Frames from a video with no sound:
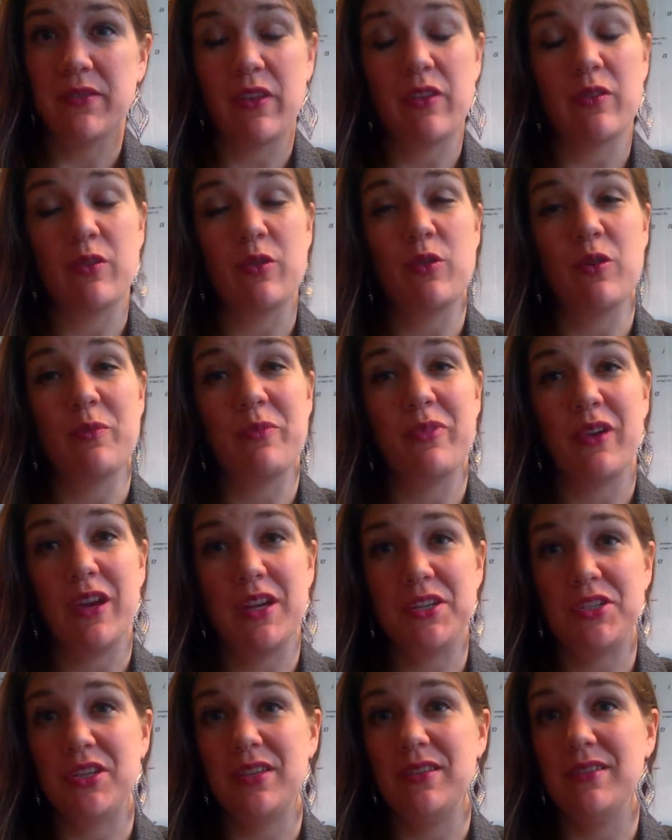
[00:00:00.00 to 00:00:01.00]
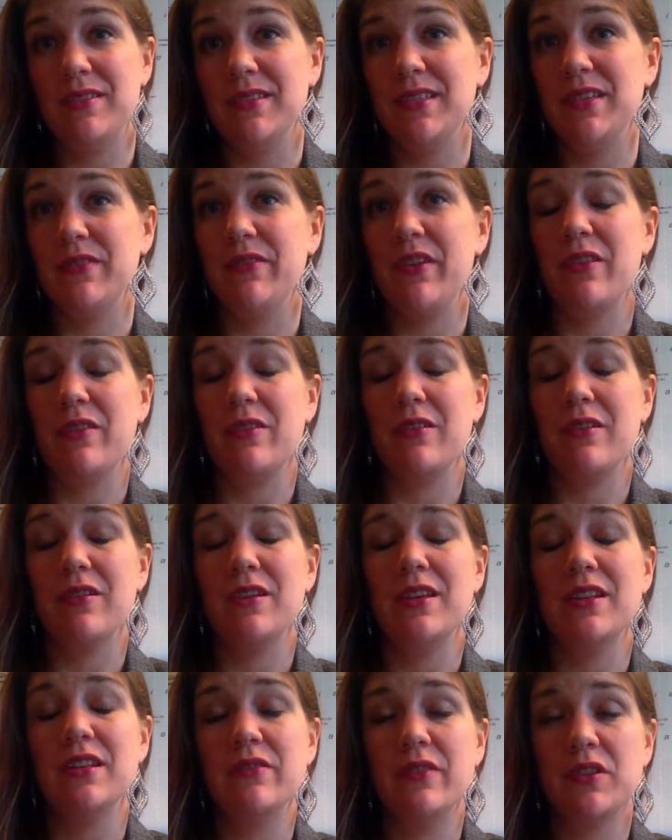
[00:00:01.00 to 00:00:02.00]
of other corporations, of
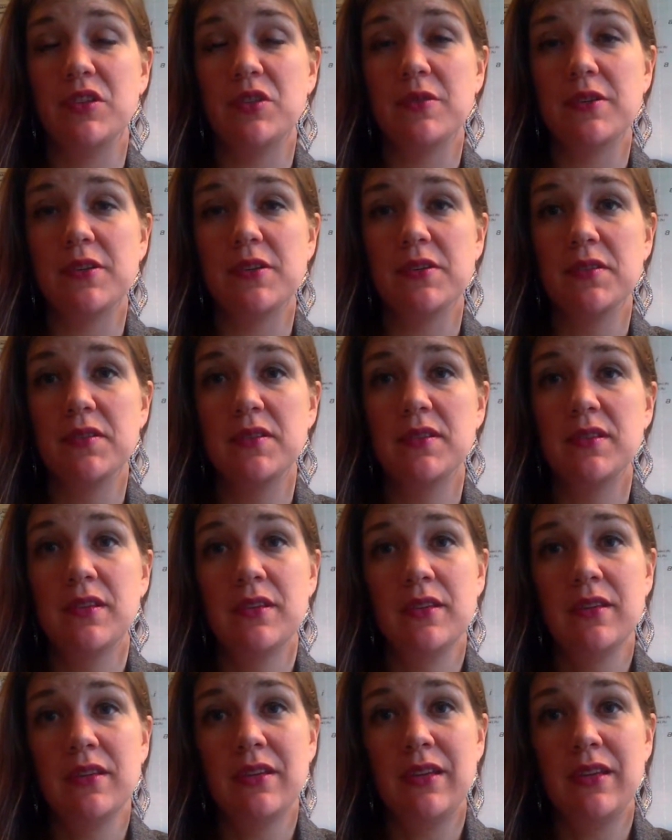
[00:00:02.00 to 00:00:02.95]
other individuals,